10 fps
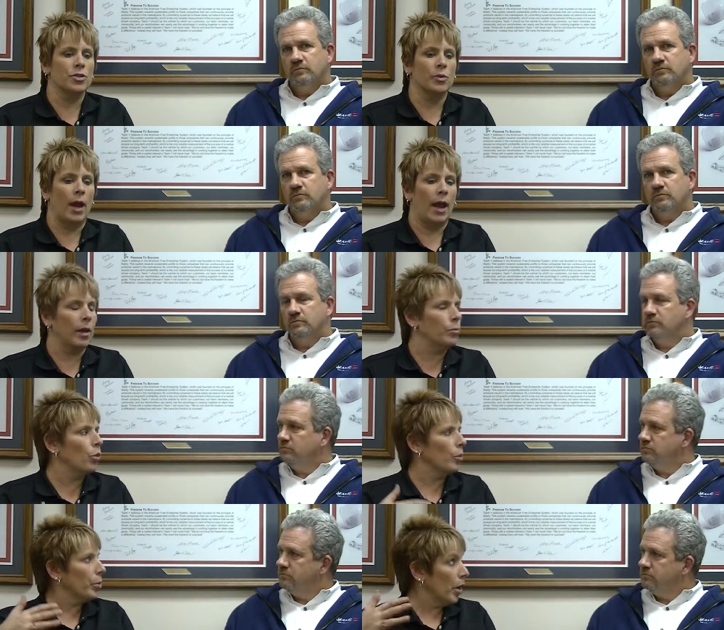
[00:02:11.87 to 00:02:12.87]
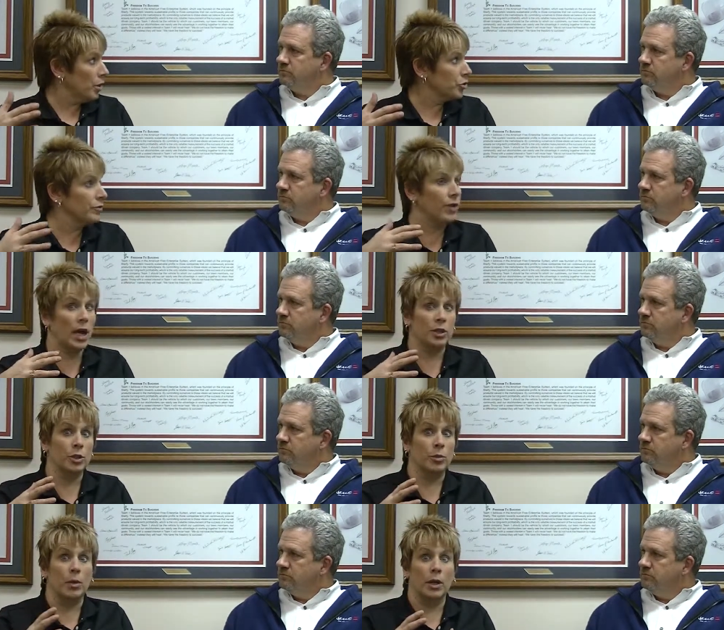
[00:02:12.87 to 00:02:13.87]
Speaker 1: to add more production
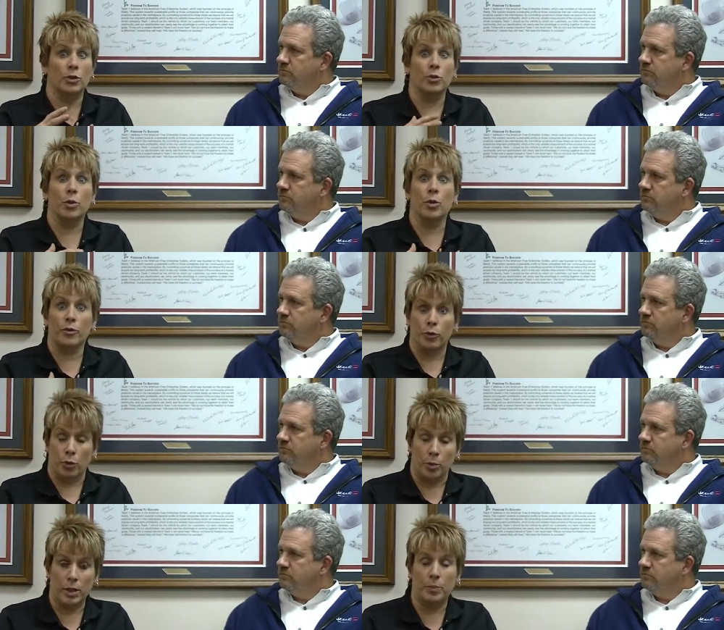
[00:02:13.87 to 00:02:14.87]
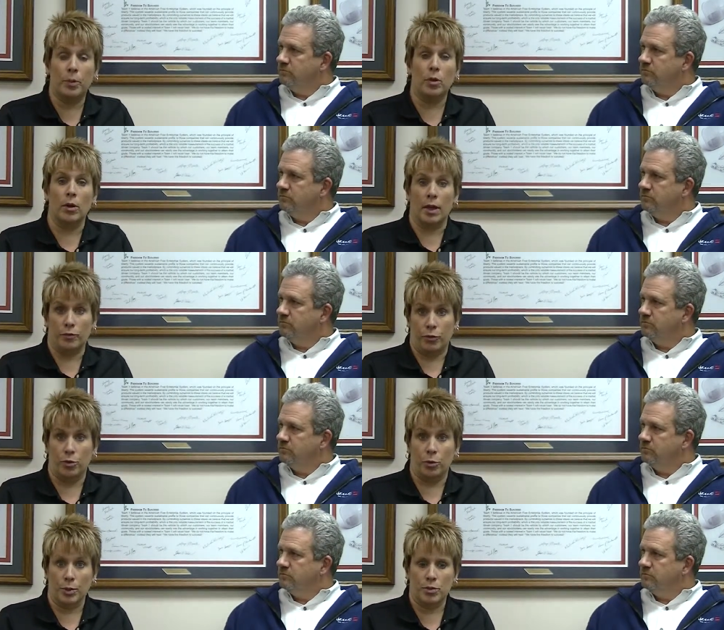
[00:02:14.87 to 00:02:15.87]
volume and do it with fewer people and
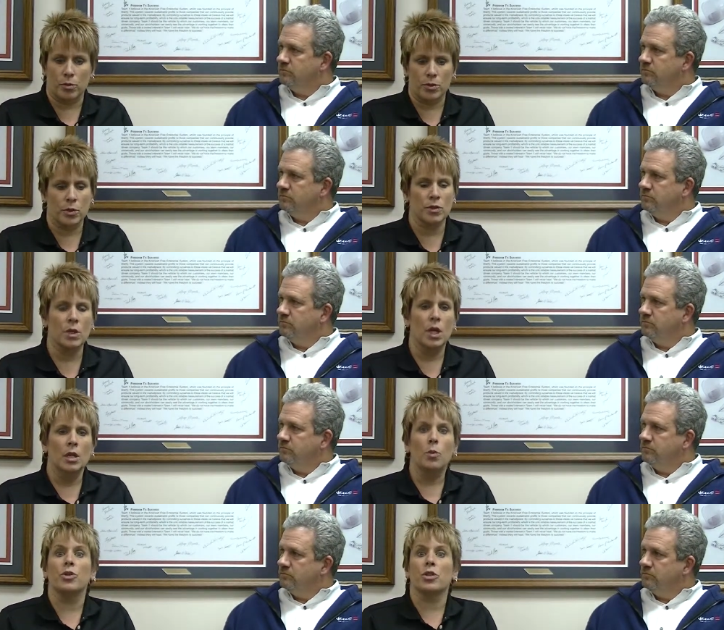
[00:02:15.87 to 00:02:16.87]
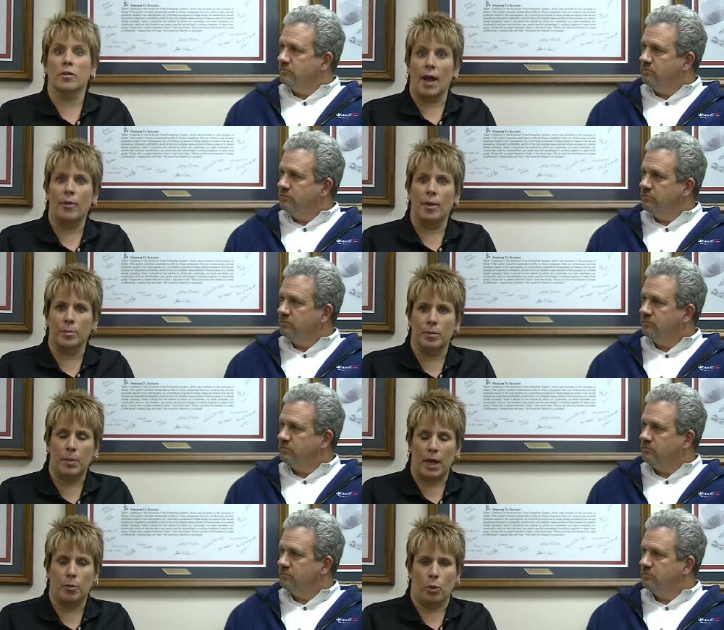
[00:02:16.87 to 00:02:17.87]
fewer resources, which allowed them to
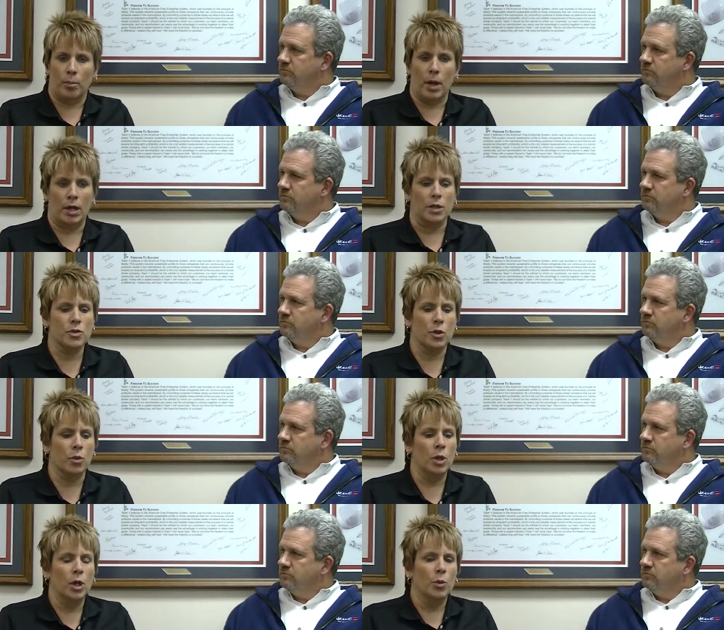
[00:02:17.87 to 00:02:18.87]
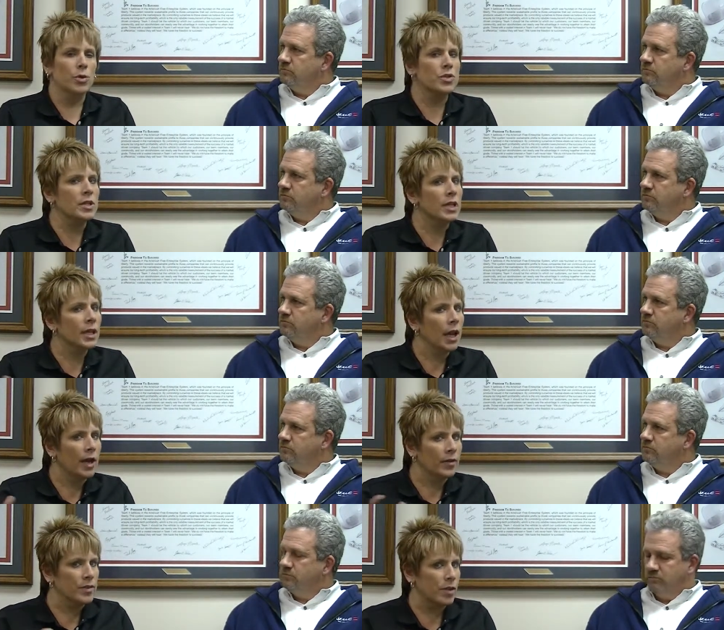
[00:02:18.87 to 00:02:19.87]
make more money. So we're seeing
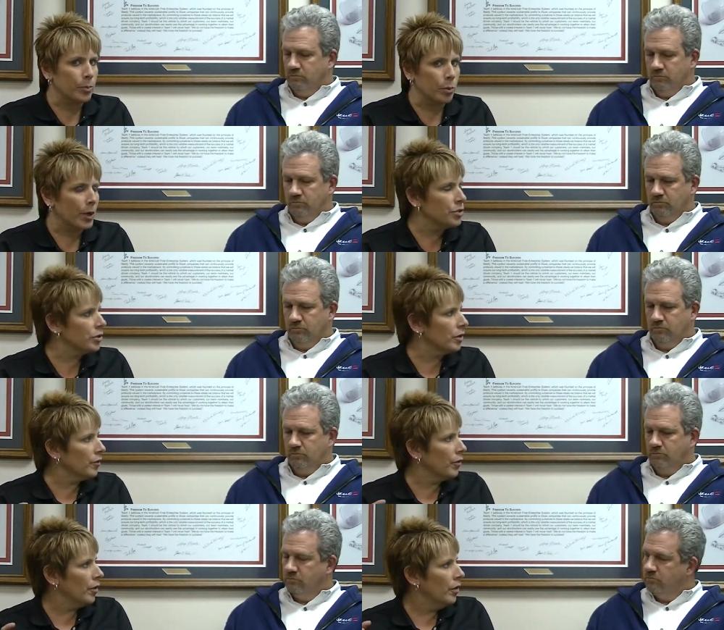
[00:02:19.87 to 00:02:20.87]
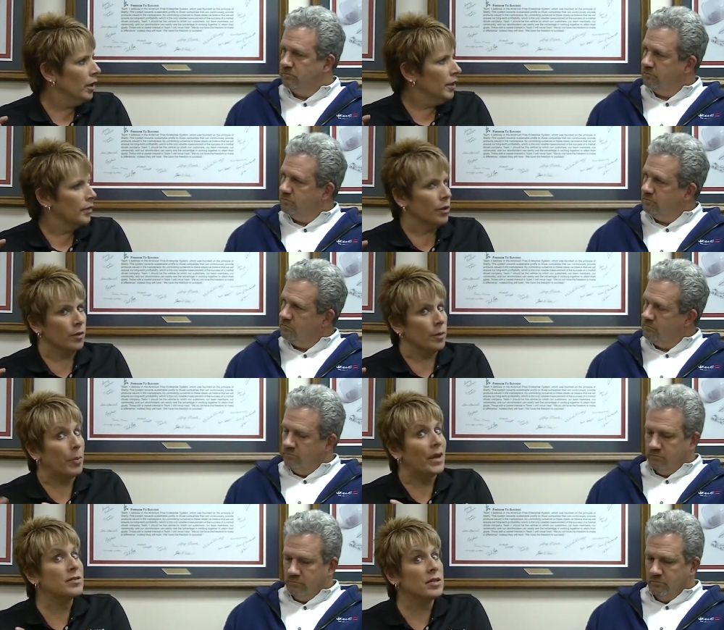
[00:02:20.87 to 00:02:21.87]
kind of a separation of the, the, the
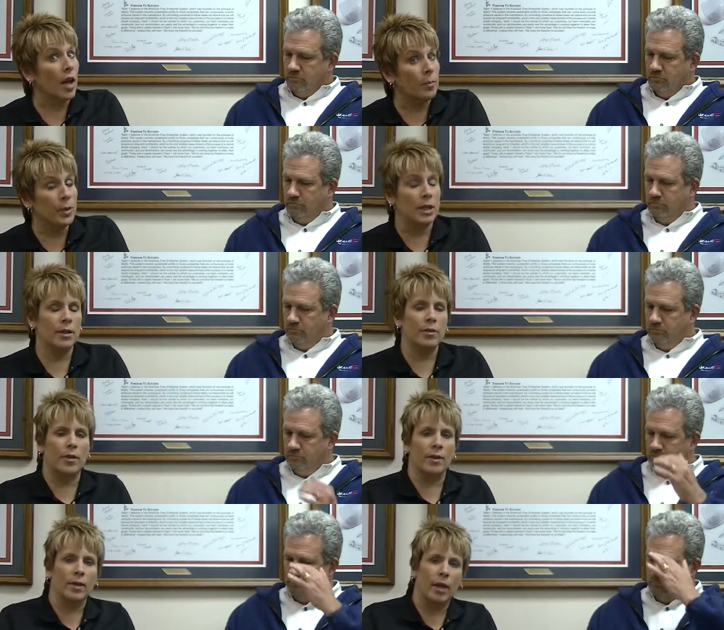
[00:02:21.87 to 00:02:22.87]
best companies and the